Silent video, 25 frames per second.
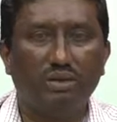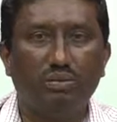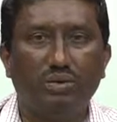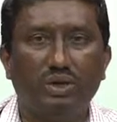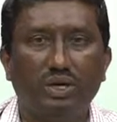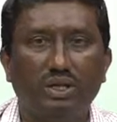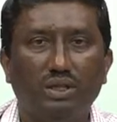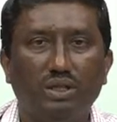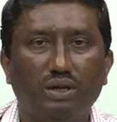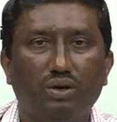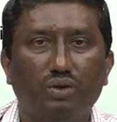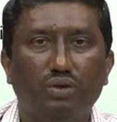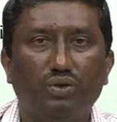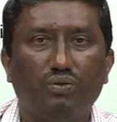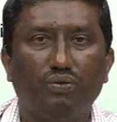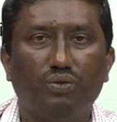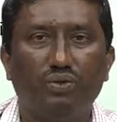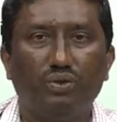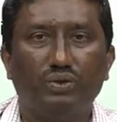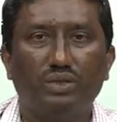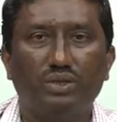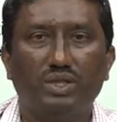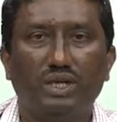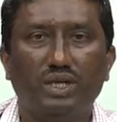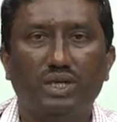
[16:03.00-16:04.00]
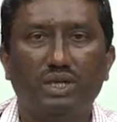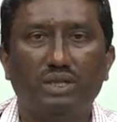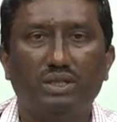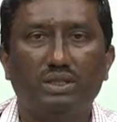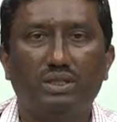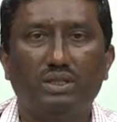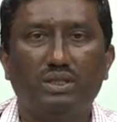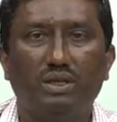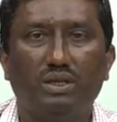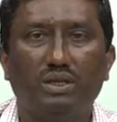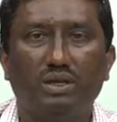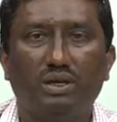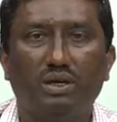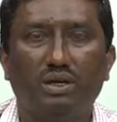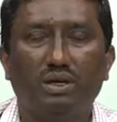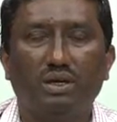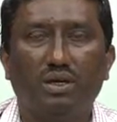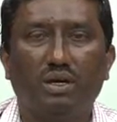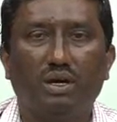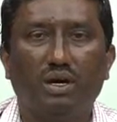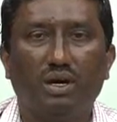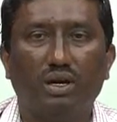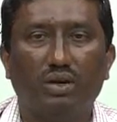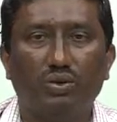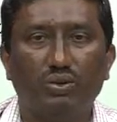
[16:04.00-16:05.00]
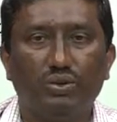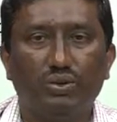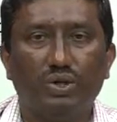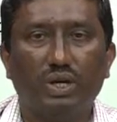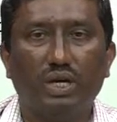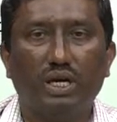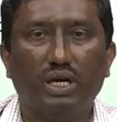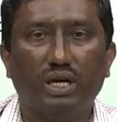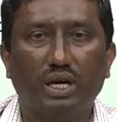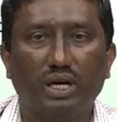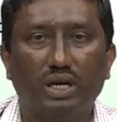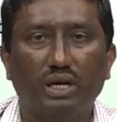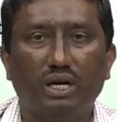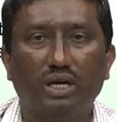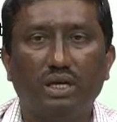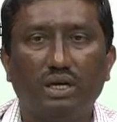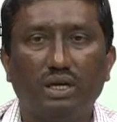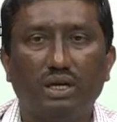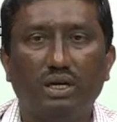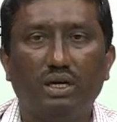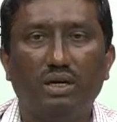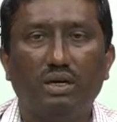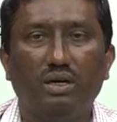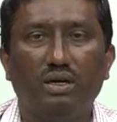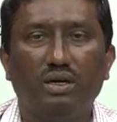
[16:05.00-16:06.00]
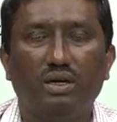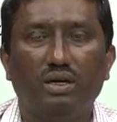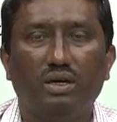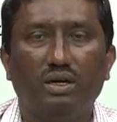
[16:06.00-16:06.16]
being the load flow studies are usually conducted